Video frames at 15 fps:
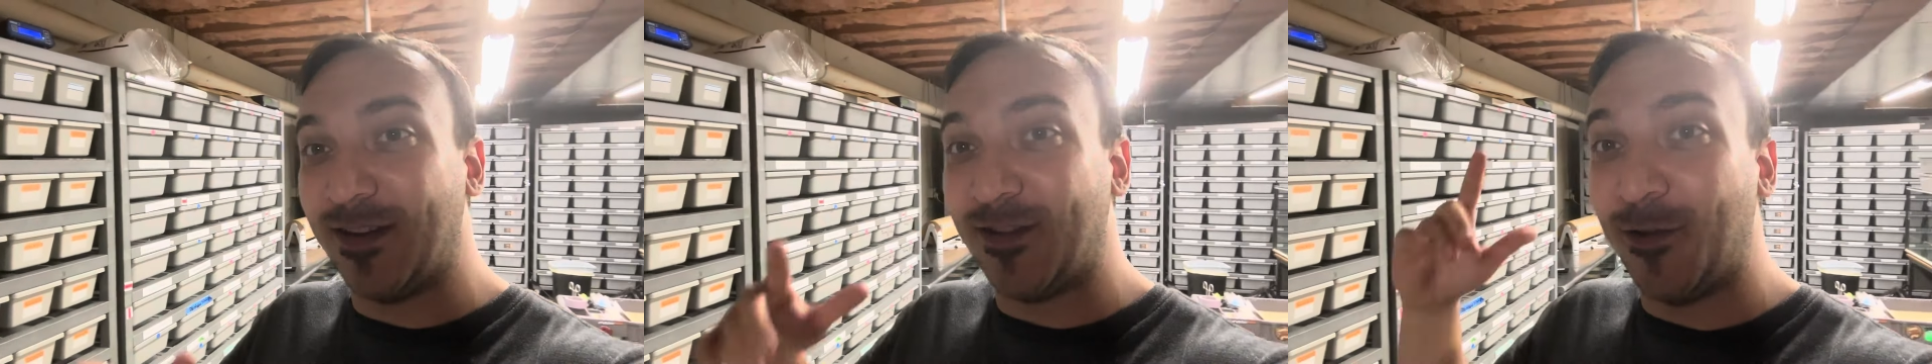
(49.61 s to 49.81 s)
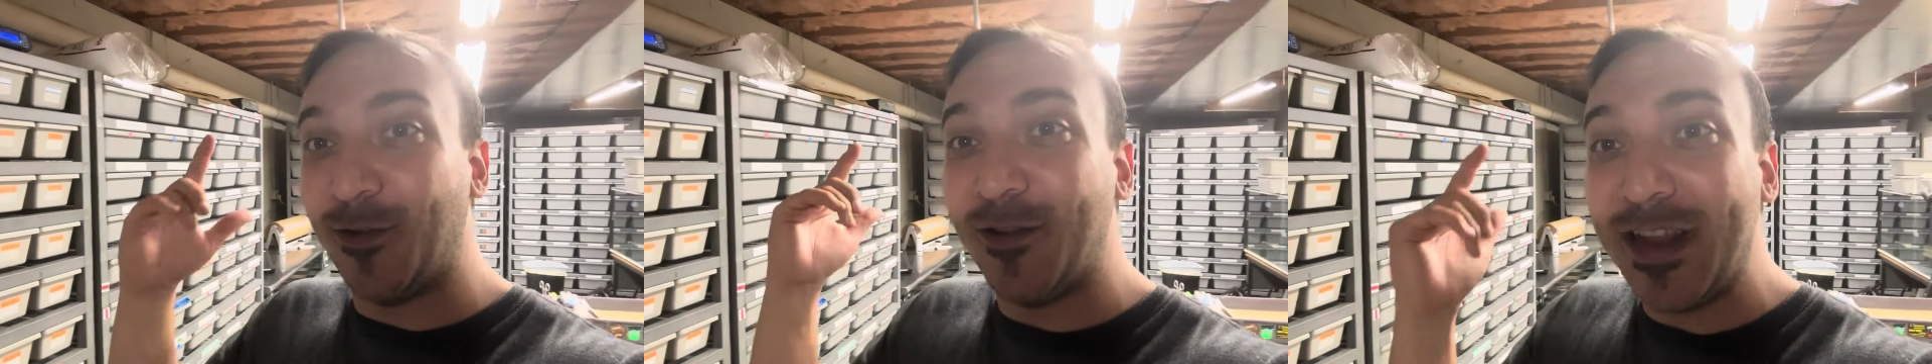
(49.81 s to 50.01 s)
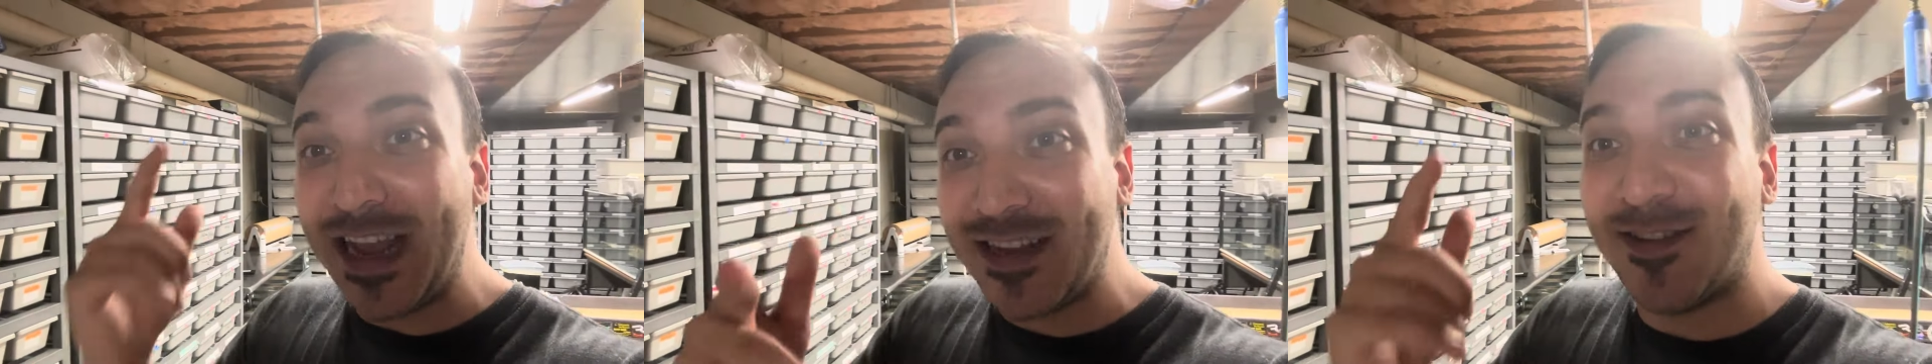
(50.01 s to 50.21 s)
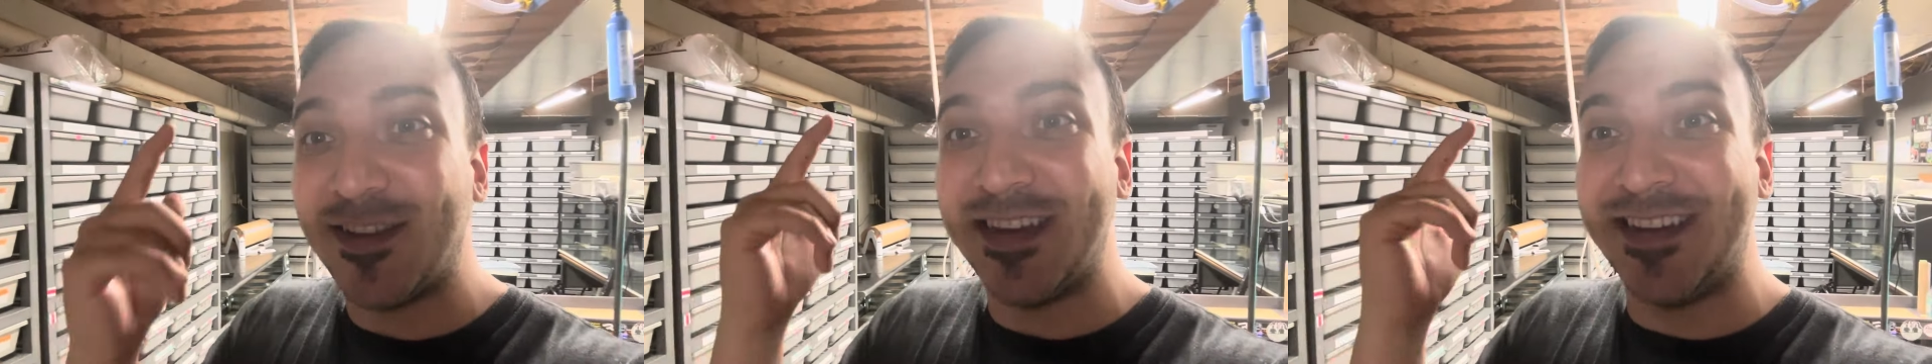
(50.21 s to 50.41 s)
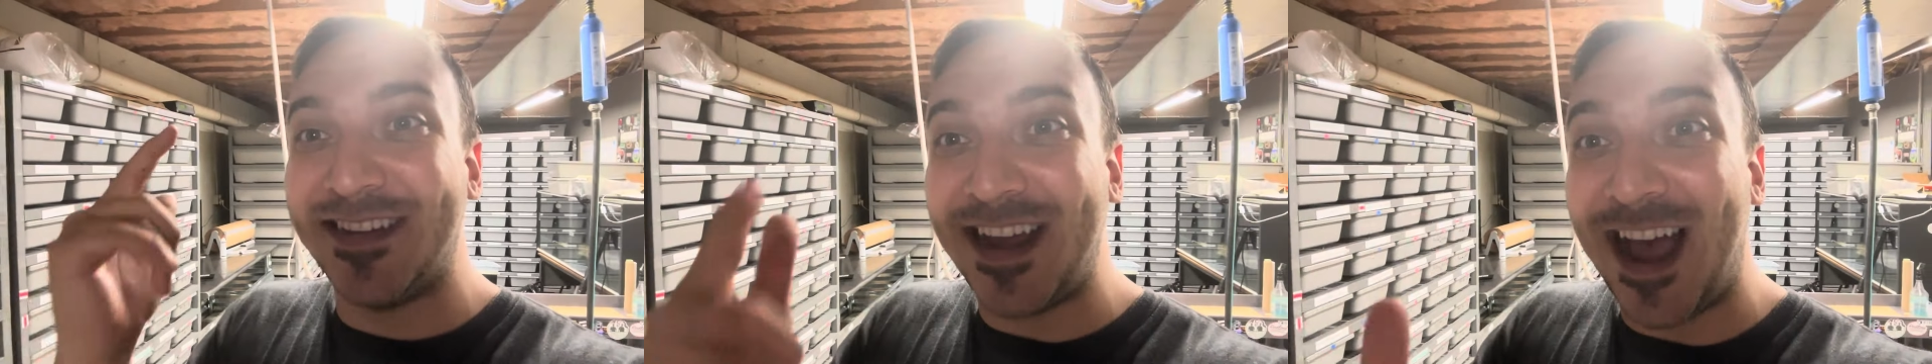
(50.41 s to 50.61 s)
So let's
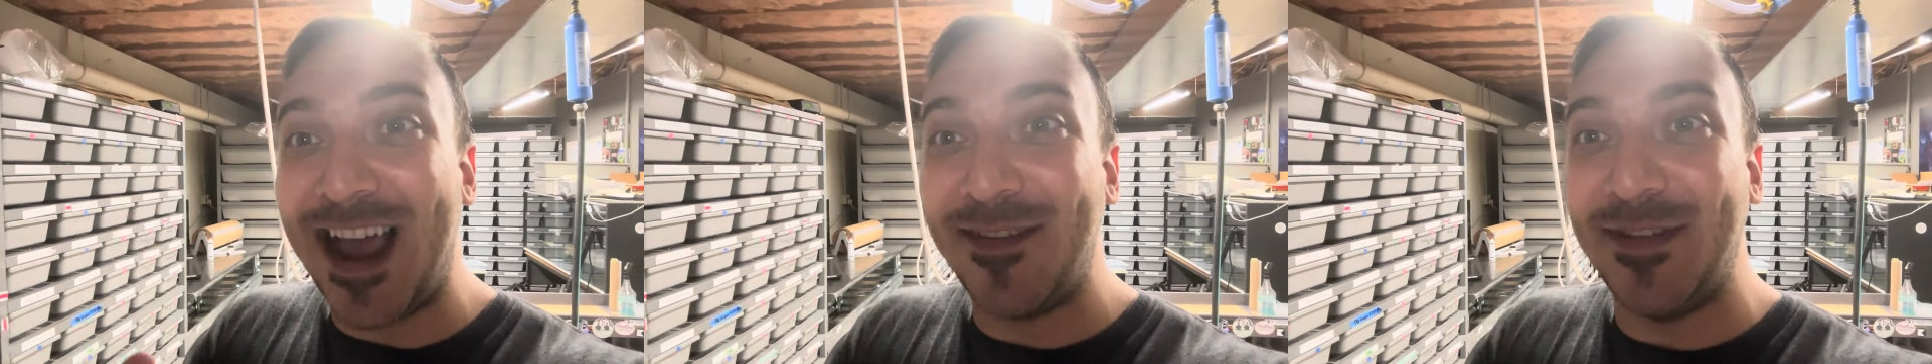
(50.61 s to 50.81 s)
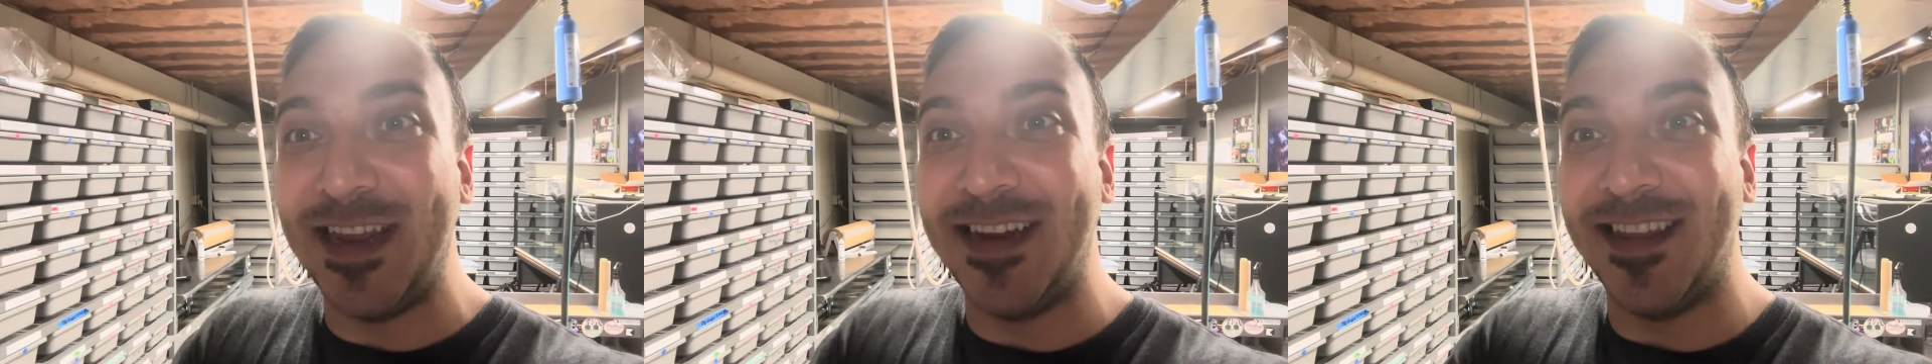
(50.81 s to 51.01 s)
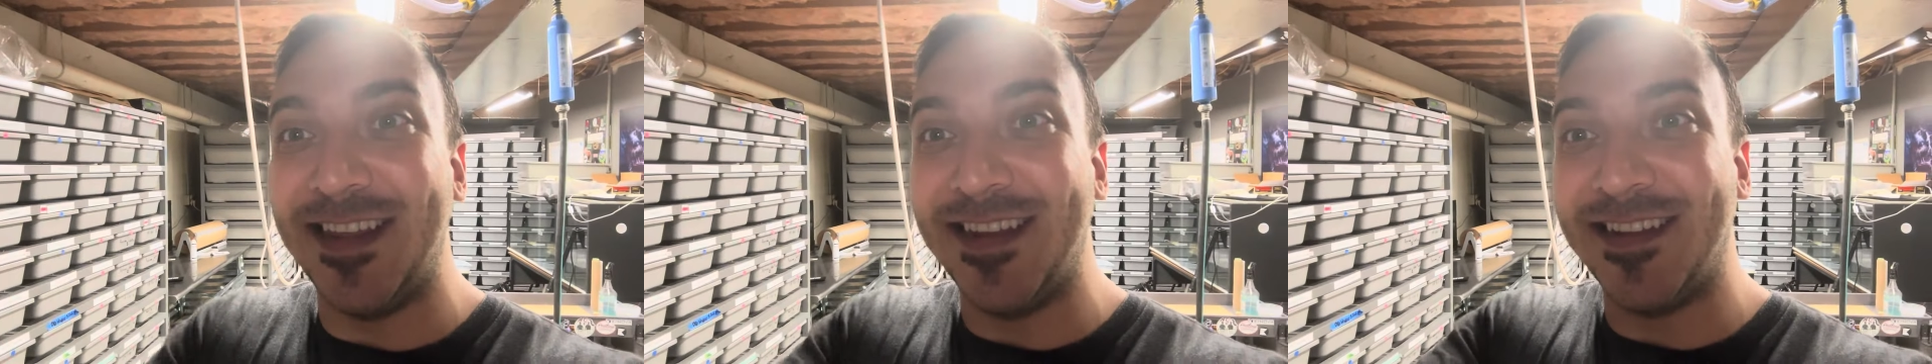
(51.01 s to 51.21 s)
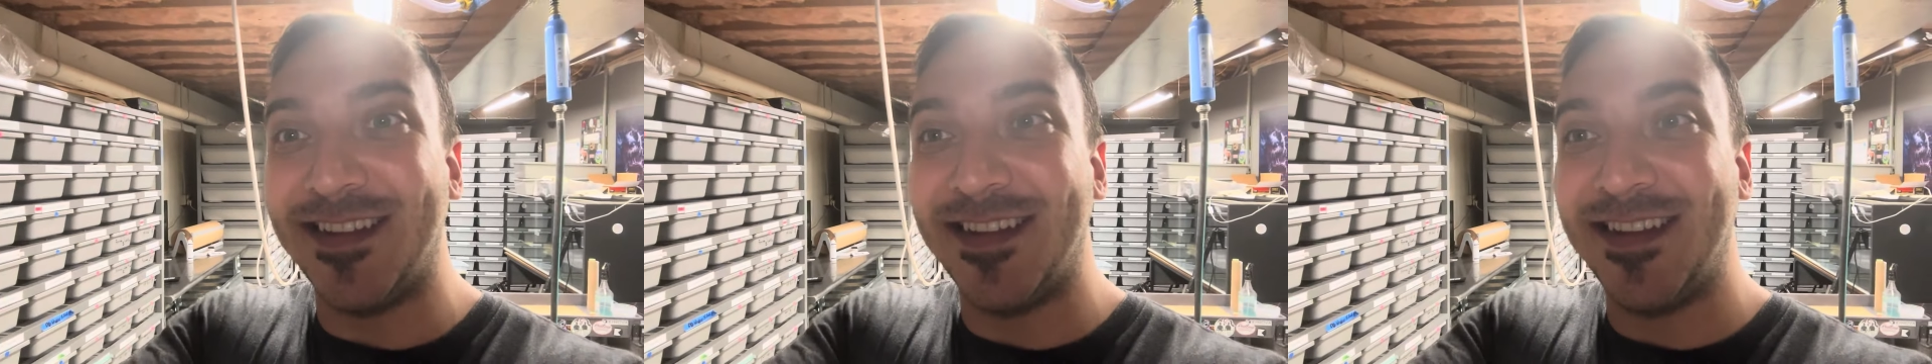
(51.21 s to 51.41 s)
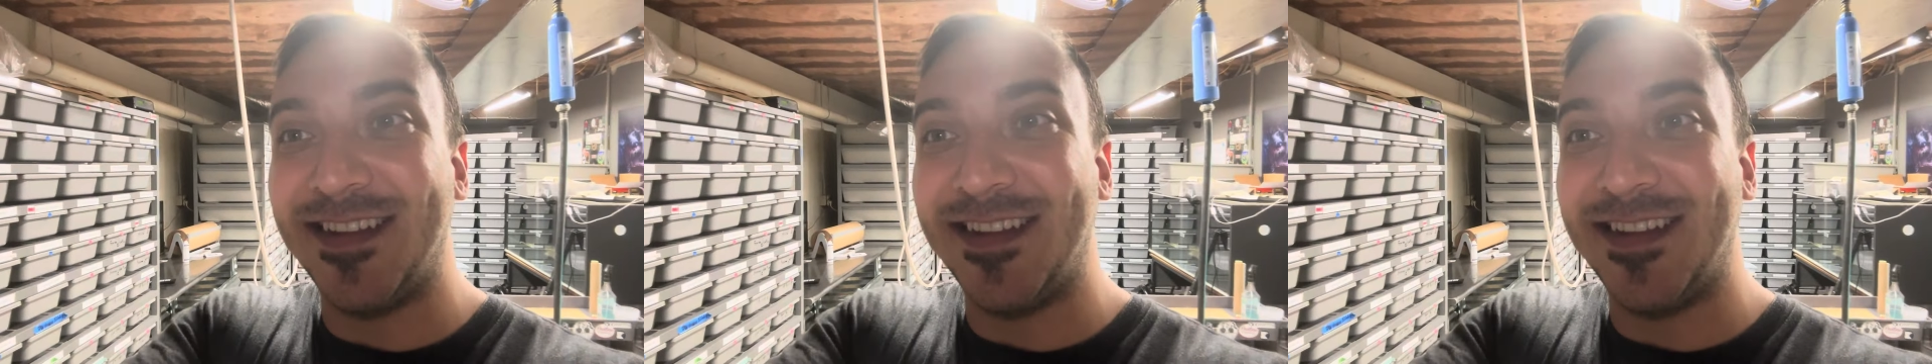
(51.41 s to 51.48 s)
dive into this.